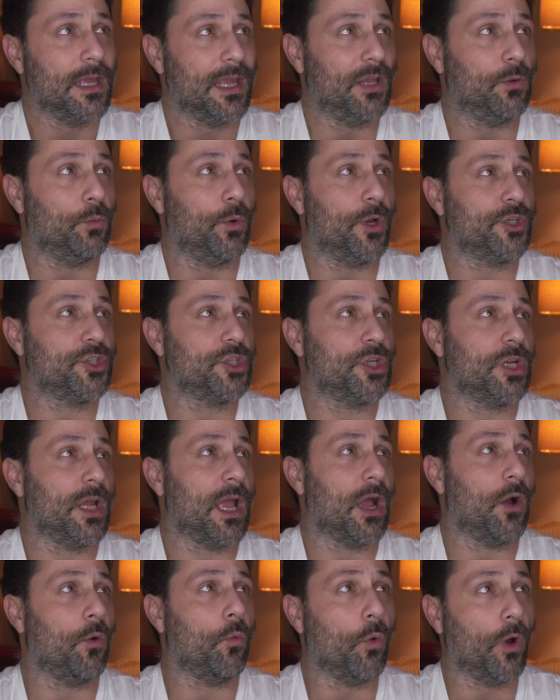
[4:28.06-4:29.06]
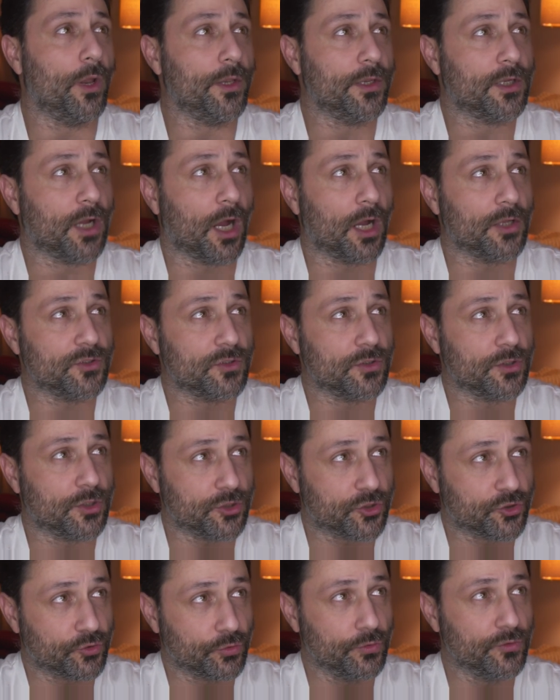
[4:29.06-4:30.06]
in which how one con
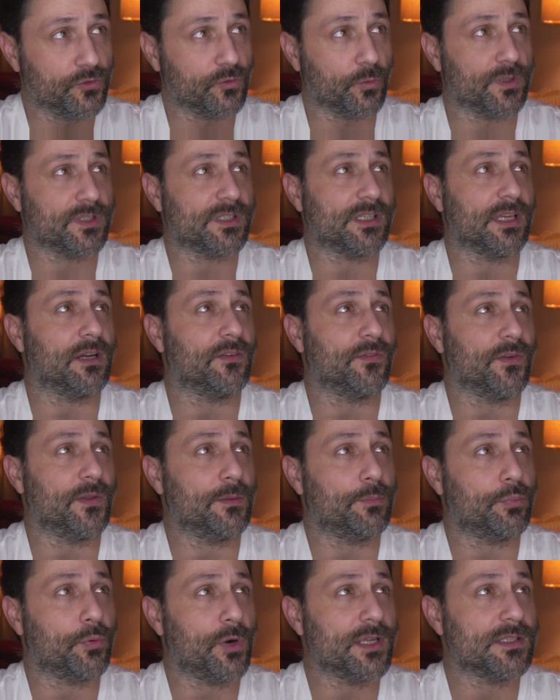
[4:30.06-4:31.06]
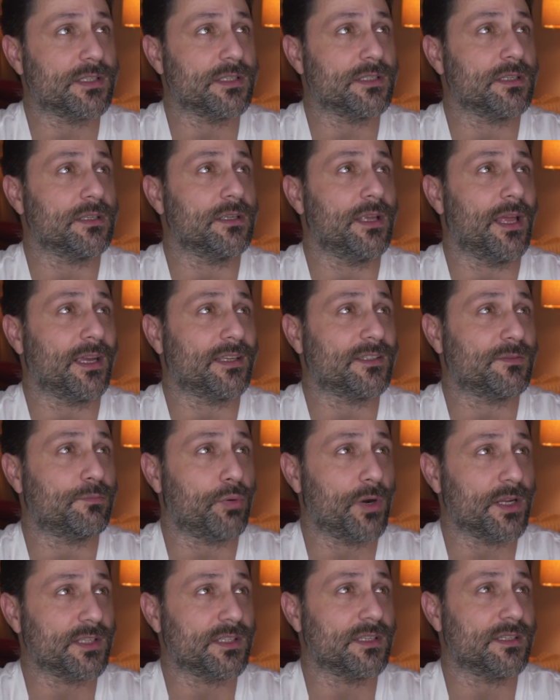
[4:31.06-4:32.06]
construes oneself in the present
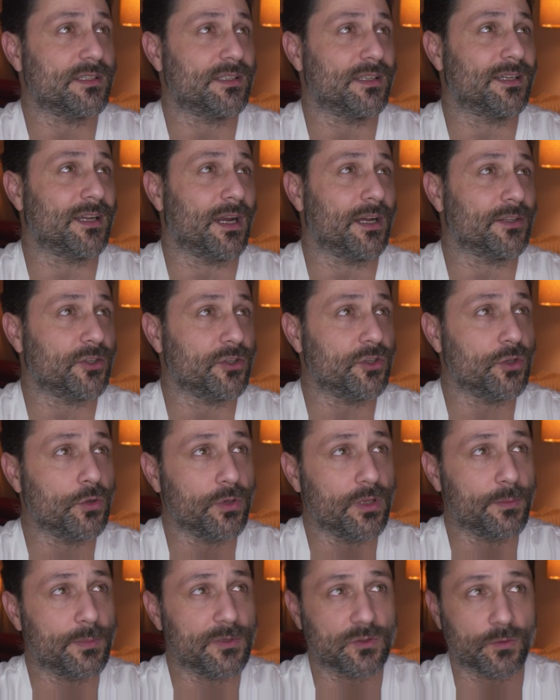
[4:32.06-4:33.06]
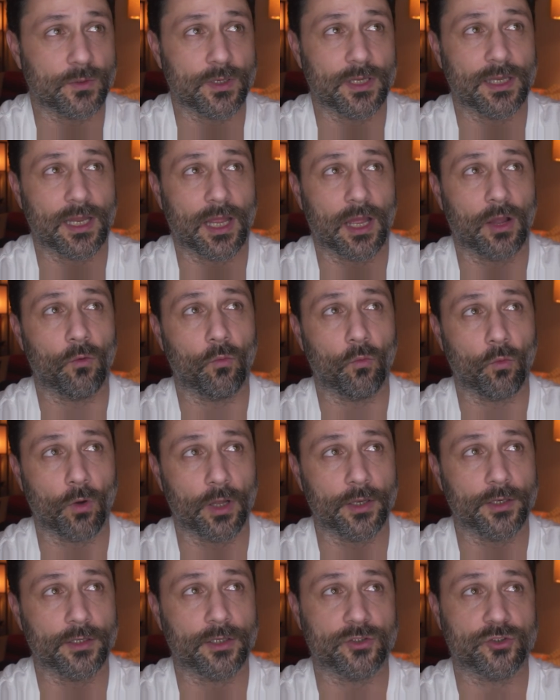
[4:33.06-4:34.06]
expresses the continuity between how
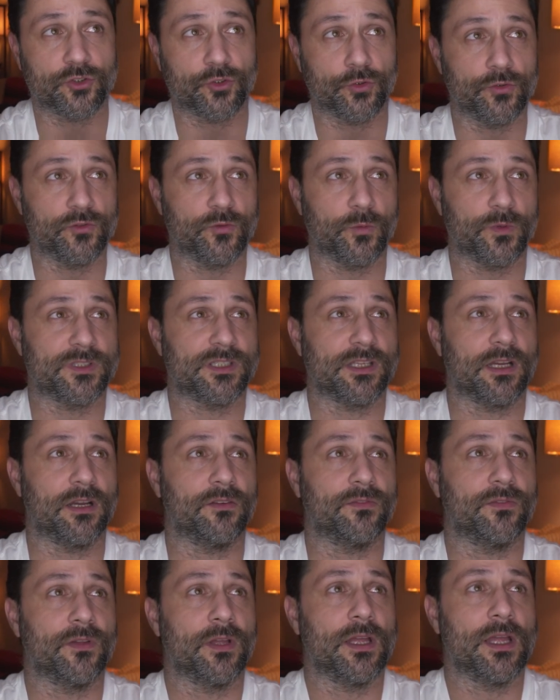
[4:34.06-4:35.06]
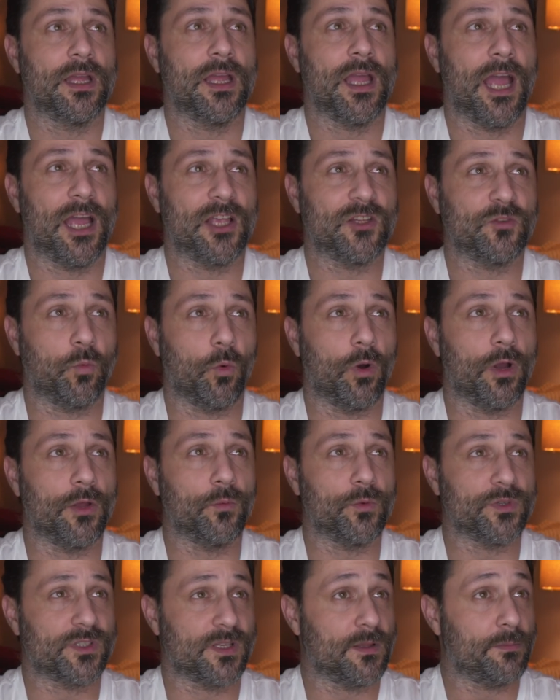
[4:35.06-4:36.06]
one construes oneself as
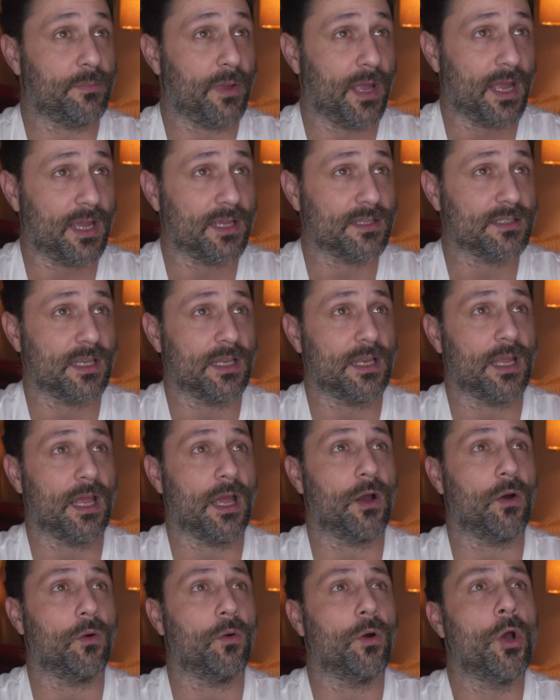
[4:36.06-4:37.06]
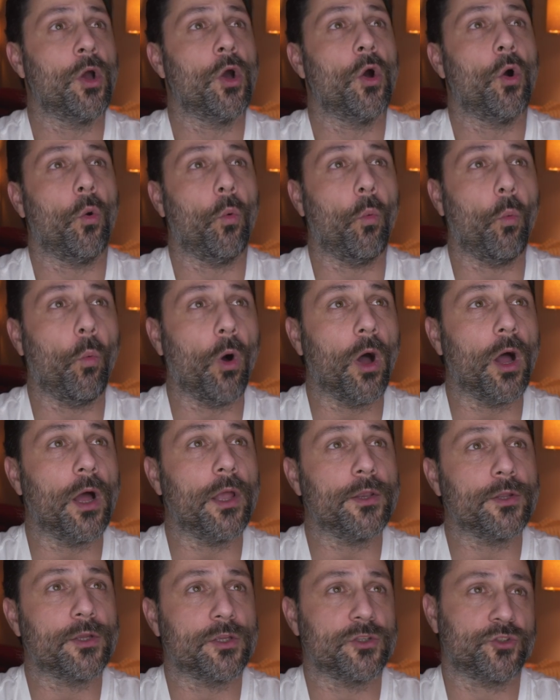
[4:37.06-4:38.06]
one was in the past and how
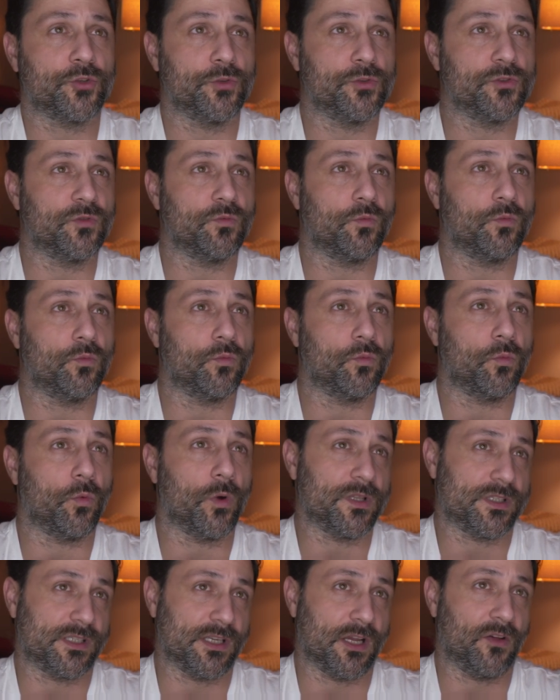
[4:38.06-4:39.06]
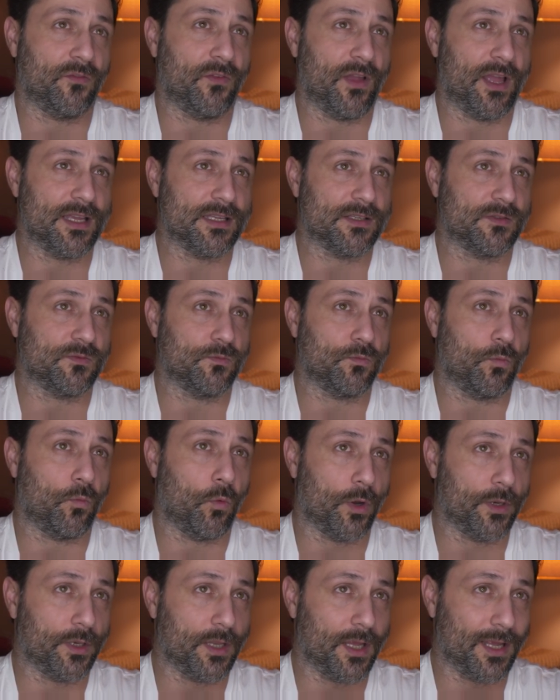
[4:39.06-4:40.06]
one construes oneself as
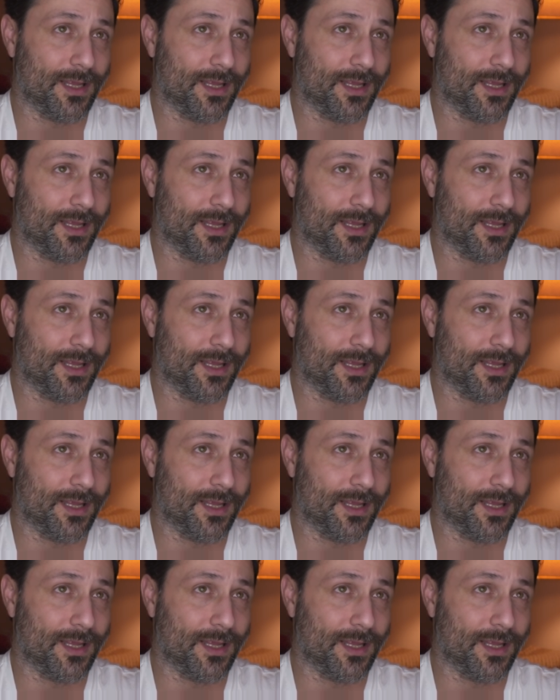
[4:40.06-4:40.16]
one